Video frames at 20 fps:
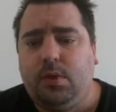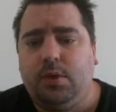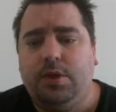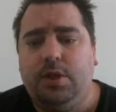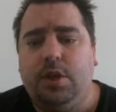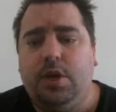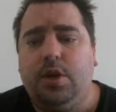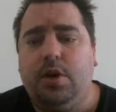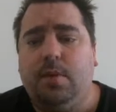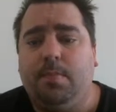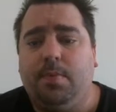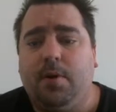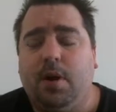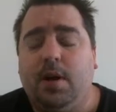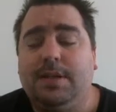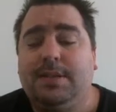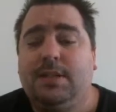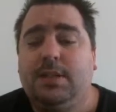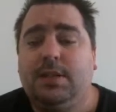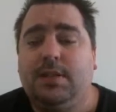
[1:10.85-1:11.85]
The unit
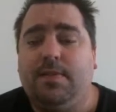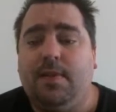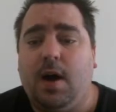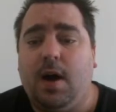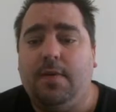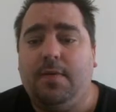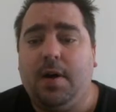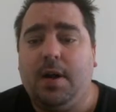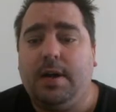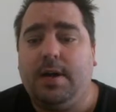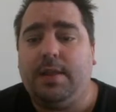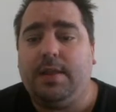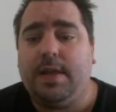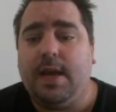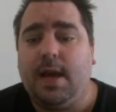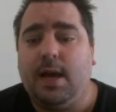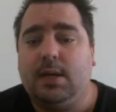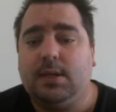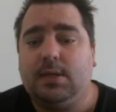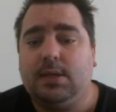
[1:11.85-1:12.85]
price is
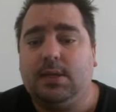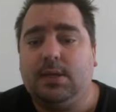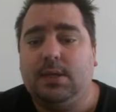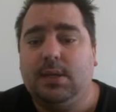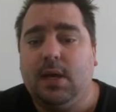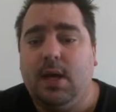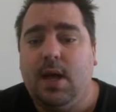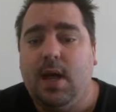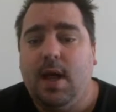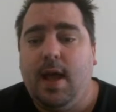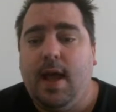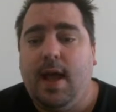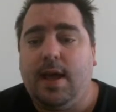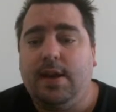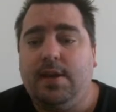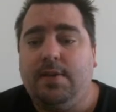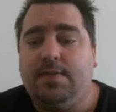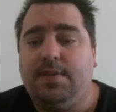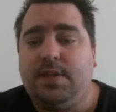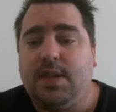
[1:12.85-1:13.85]
$500,000
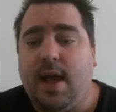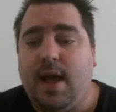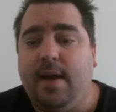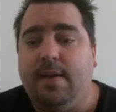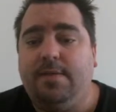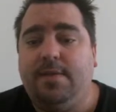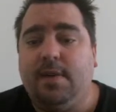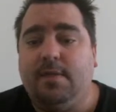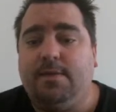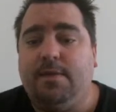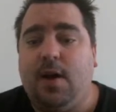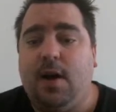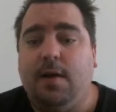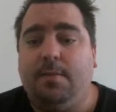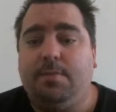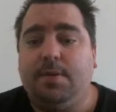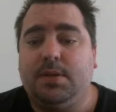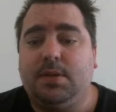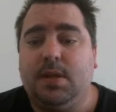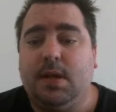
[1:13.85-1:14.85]
and you've saved a
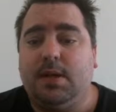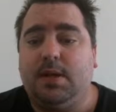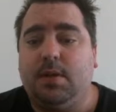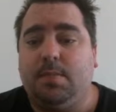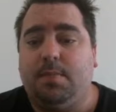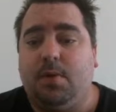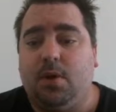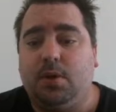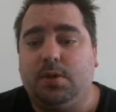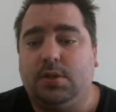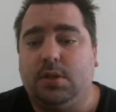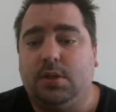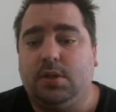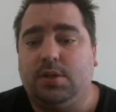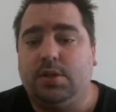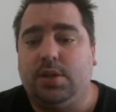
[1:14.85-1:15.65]
5% deposit.